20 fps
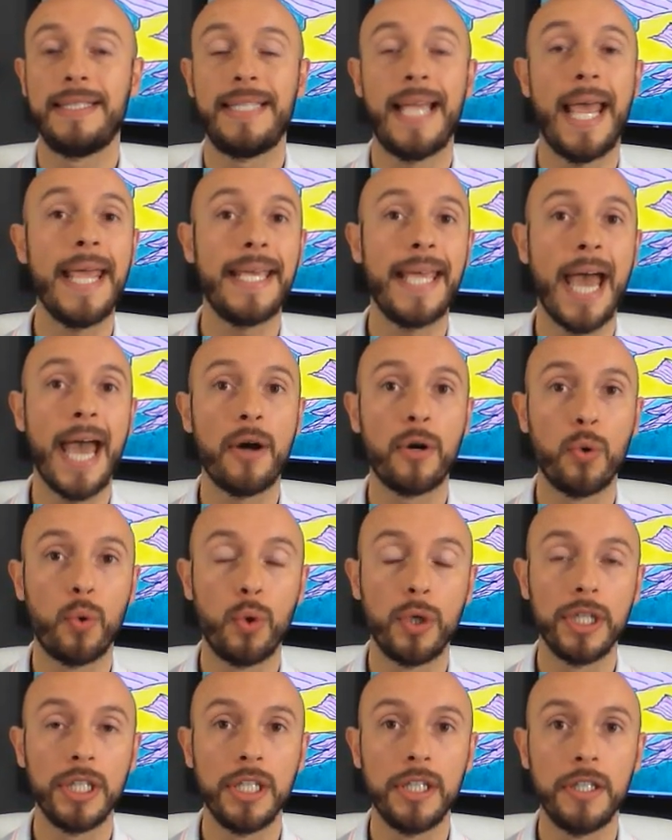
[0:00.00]
take out
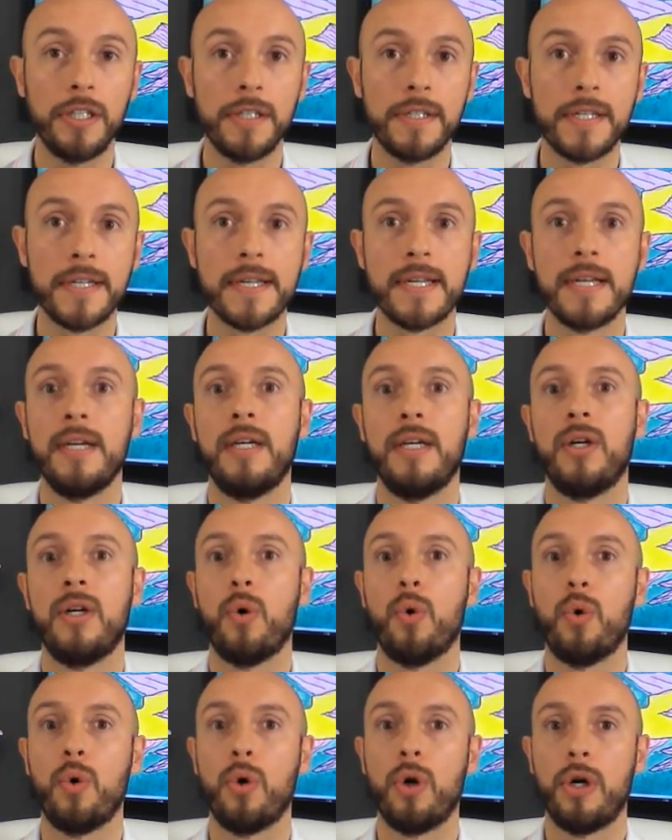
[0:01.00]
orders,
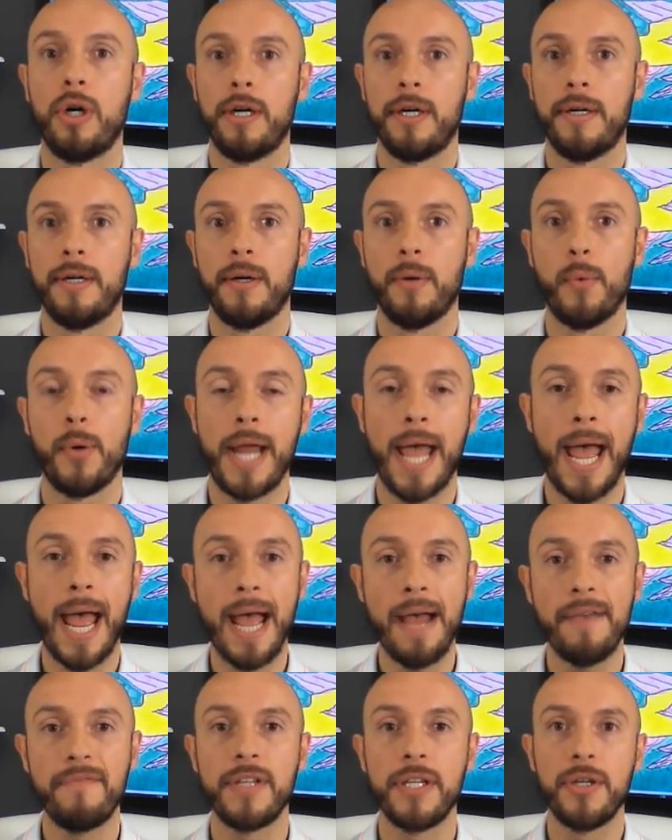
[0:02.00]
or what
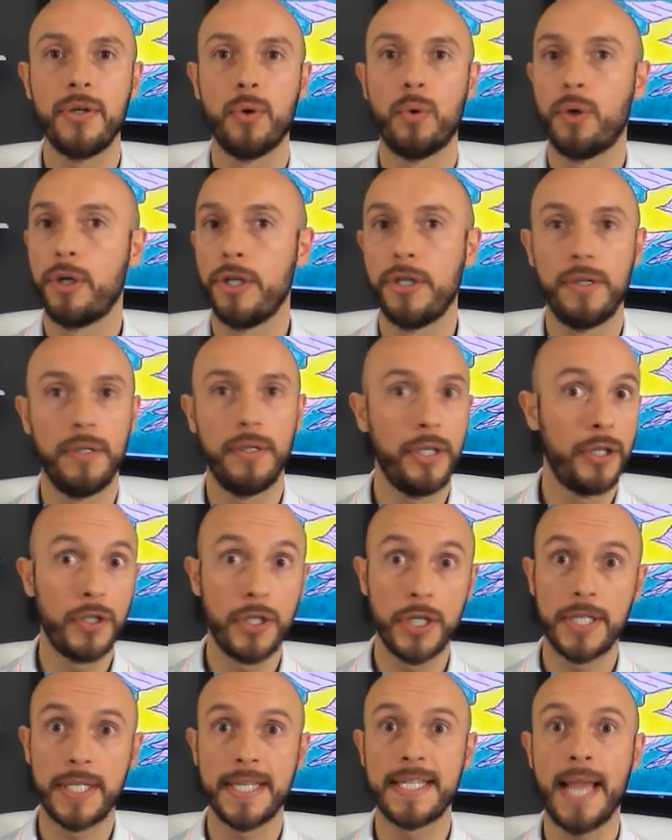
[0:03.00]
have you, or you're
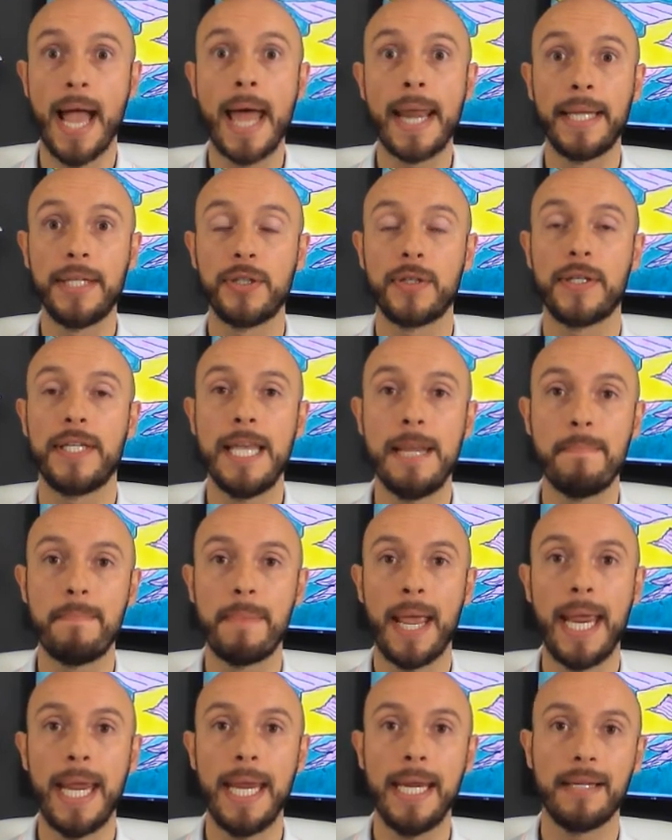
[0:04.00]
just deciding to
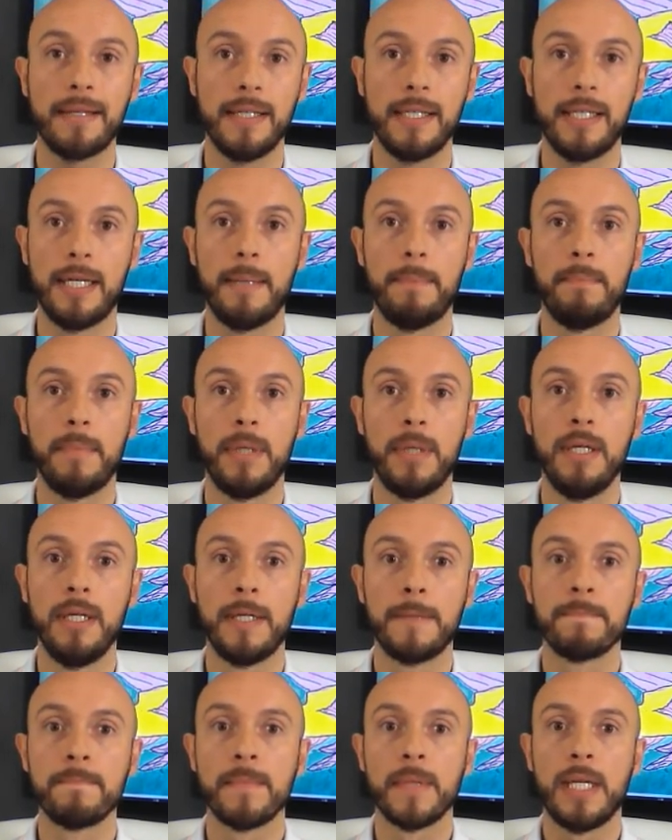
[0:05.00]
keep paying them,
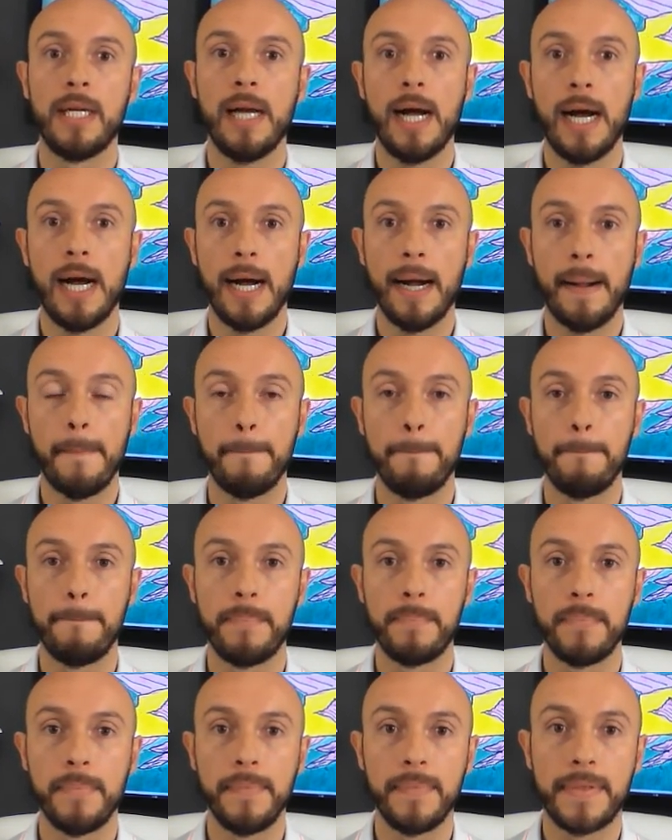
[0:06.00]

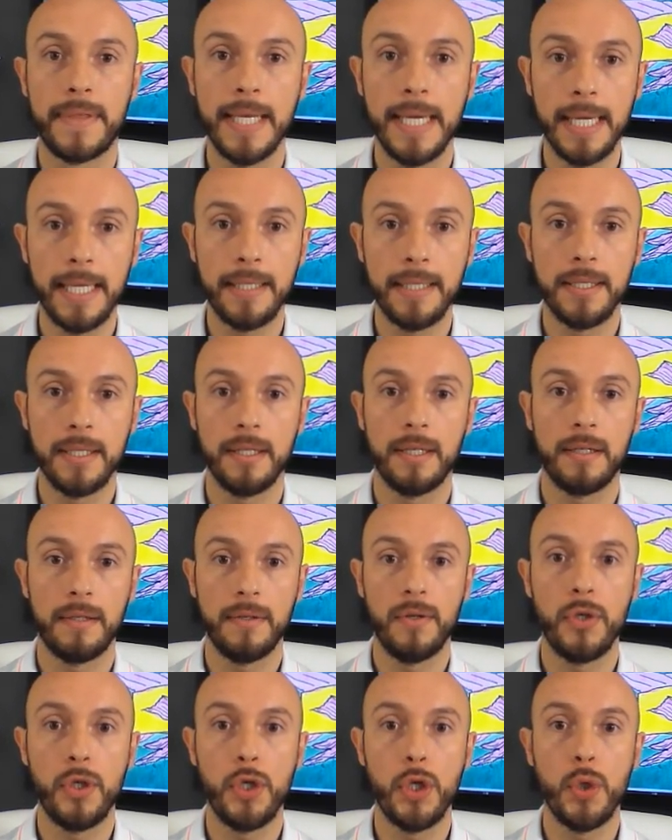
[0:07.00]
then
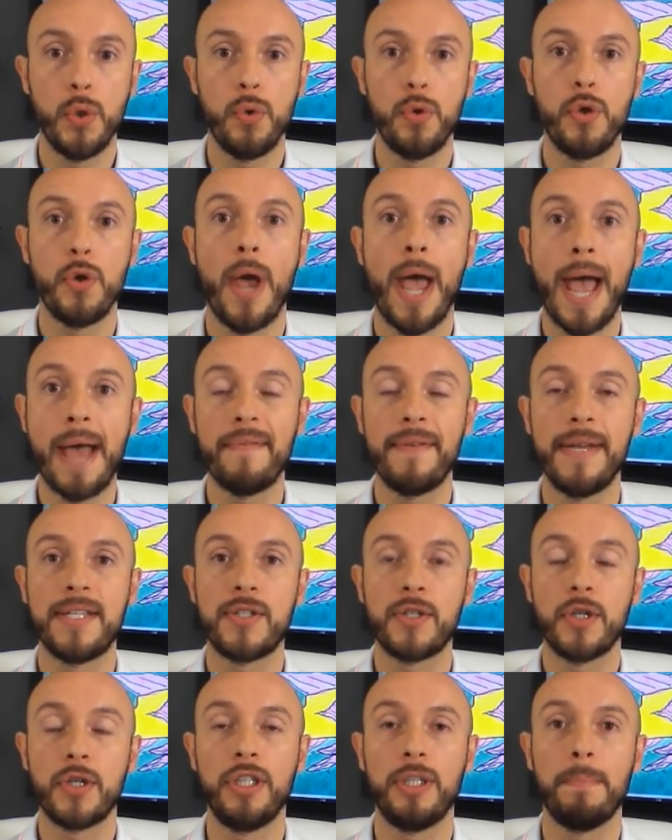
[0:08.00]
you have a
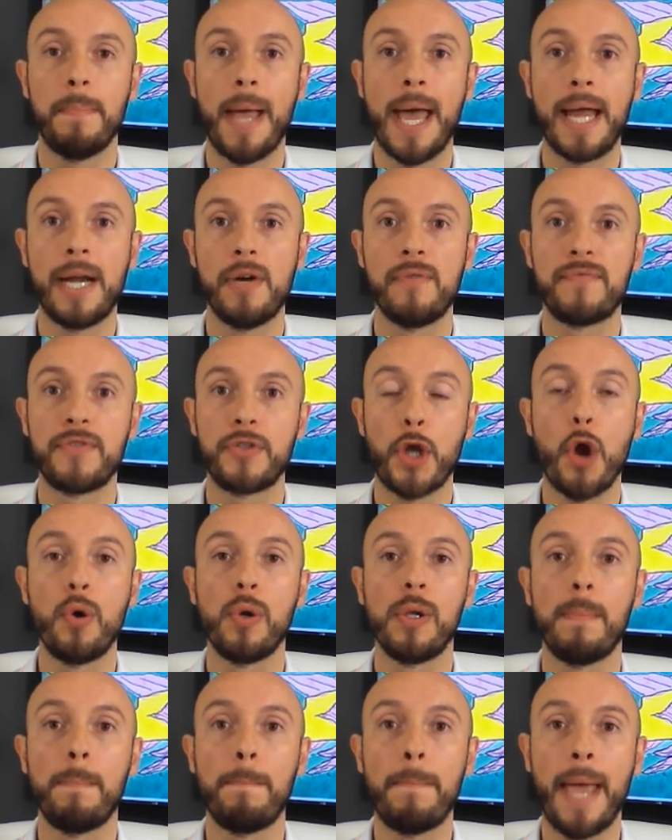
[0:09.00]
certain amount of
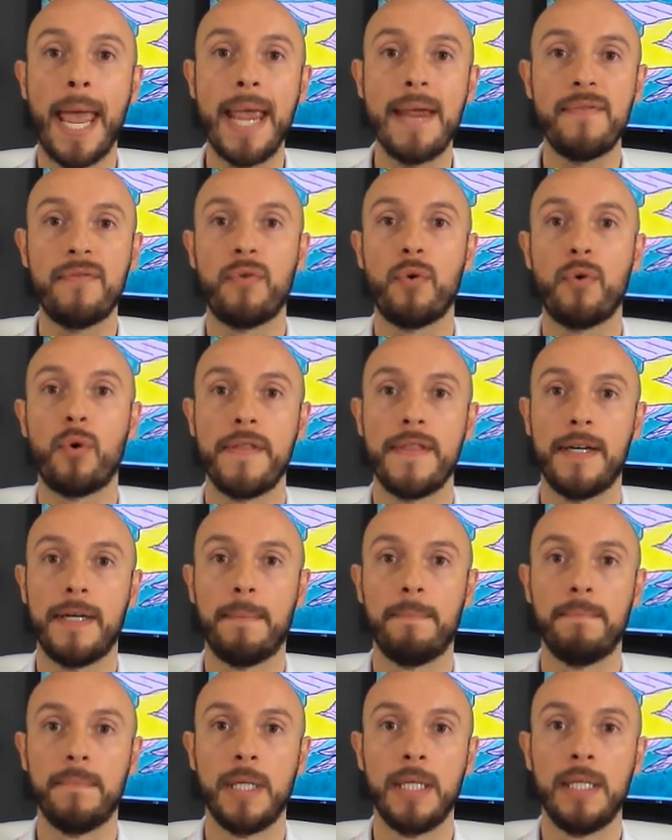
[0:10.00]
total pay for
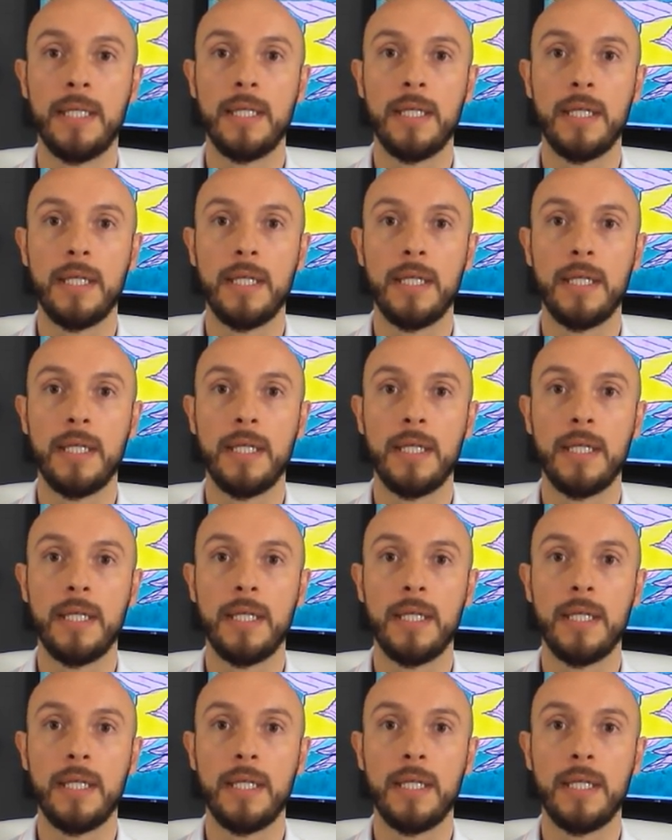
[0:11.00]
them,